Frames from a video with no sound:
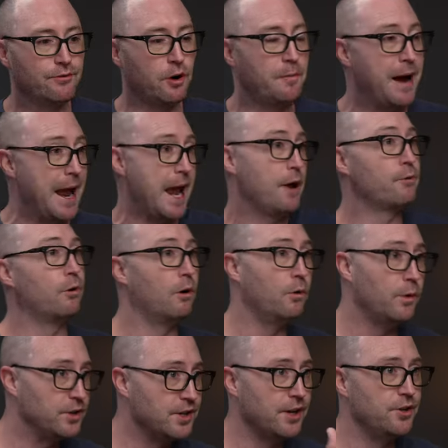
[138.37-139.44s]
for my A-roll,
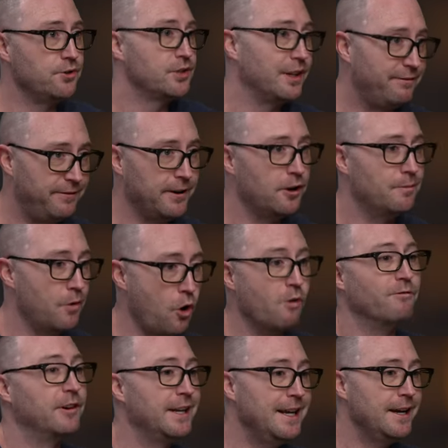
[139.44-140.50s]
which I usually film
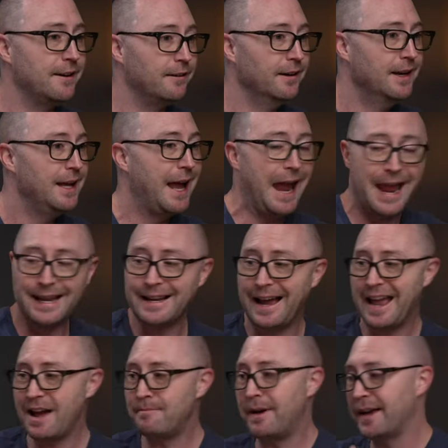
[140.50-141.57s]
over here, and I
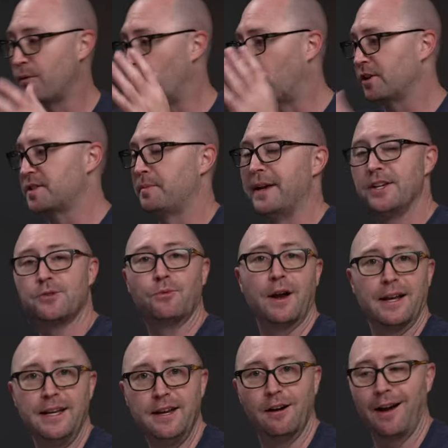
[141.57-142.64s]
have my workspace
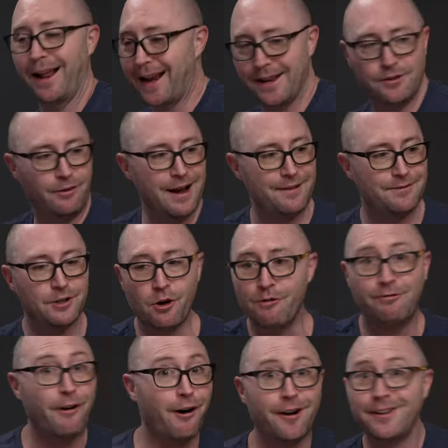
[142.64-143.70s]
right here, and I don't have to go
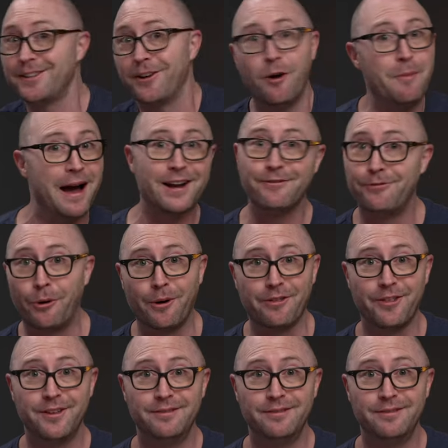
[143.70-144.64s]
far to go back and forth.